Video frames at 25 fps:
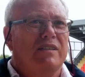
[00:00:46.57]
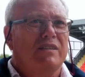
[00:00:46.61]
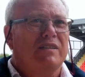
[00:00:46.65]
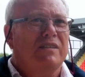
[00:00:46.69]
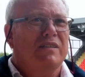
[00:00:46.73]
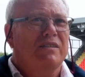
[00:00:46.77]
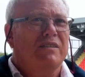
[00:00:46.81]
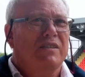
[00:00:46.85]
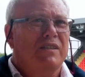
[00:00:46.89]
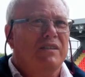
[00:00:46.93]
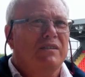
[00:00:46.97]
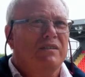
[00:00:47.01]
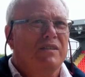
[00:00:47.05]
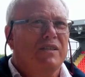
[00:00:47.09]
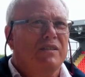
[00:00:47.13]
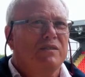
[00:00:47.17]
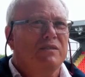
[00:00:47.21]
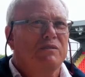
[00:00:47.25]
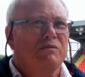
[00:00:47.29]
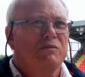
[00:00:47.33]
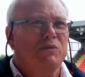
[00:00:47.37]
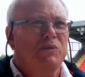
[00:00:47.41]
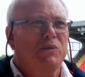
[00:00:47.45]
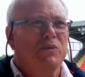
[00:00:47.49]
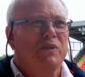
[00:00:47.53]
And that, you know,
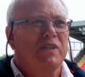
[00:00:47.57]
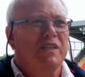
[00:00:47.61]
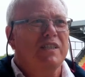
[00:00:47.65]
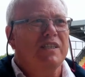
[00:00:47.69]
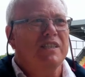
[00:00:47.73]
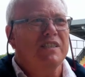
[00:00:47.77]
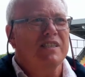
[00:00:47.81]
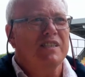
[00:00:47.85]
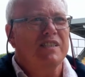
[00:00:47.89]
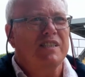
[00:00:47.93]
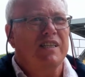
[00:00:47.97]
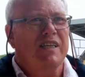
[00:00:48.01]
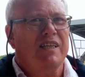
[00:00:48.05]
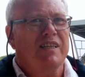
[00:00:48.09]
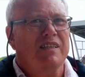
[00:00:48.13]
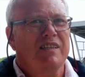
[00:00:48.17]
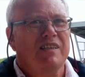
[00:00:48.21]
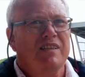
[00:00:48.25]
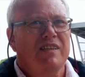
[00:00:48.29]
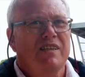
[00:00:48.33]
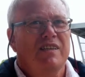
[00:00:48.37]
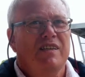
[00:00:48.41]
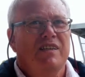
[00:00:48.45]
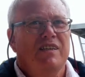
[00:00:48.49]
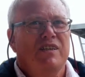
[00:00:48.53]
those are all things that
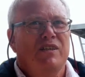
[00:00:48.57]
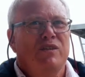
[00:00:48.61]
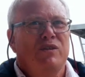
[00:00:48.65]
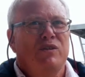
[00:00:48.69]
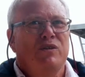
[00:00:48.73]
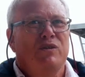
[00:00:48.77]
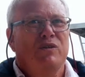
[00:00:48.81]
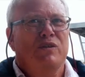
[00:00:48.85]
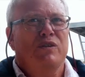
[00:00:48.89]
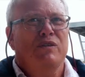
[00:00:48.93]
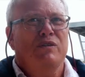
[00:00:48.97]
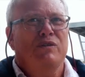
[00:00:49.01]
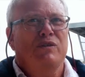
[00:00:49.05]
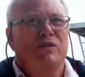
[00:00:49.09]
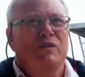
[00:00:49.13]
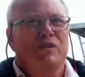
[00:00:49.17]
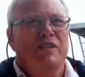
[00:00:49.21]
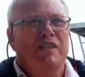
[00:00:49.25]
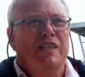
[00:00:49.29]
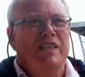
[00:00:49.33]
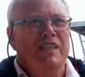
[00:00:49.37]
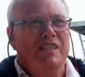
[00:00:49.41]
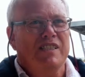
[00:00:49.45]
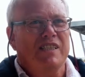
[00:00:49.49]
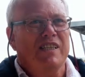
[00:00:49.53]
you
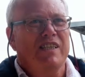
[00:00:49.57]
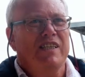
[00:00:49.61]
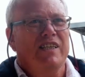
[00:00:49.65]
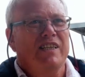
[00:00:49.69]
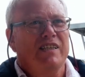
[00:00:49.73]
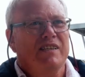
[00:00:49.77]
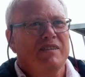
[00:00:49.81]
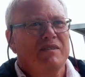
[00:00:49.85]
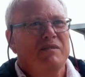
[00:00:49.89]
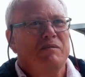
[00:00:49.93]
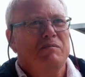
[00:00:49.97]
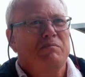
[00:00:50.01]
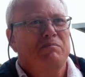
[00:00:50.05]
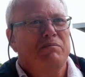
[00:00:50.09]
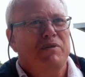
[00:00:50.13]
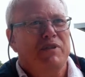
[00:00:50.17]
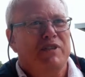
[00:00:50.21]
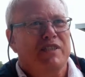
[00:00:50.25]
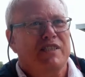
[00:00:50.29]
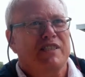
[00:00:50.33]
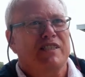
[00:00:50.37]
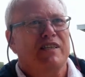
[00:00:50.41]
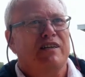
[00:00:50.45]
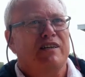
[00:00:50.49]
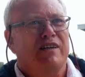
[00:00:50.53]
can easily put
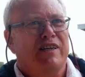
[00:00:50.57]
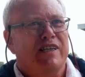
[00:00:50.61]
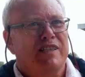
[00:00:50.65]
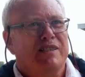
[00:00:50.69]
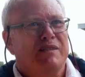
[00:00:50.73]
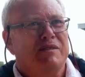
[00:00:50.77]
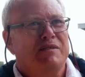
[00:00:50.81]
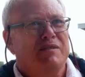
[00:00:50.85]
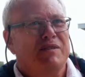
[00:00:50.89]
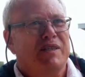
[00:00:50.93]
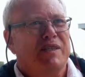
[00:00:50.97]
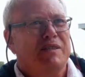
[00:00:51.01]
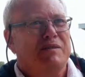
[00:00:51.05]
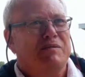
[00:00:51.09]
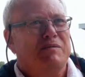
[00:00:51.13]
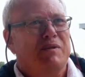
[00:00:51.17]
aside and